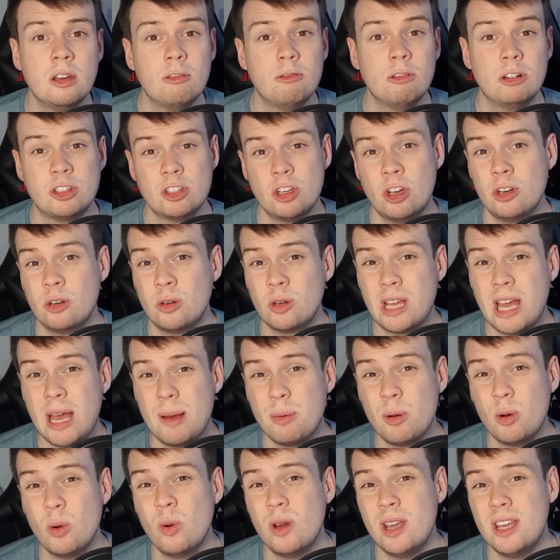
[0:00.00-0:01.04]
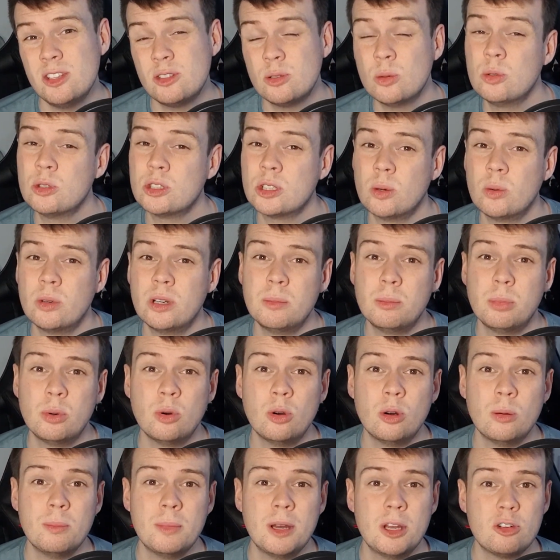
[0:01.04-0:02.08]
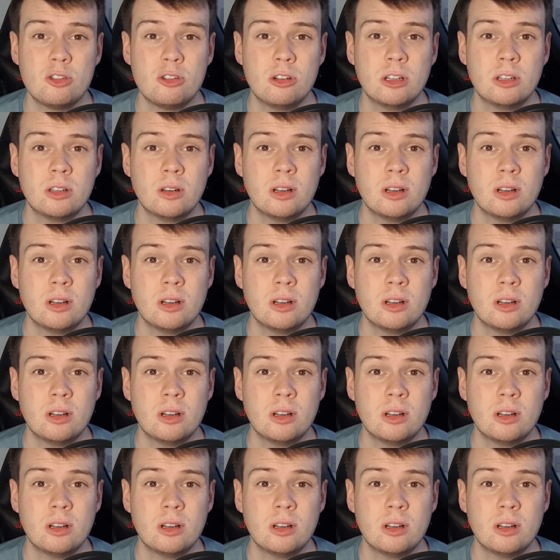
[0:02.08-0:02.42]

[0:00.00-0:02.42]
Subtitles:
Return on capital is also an important metric,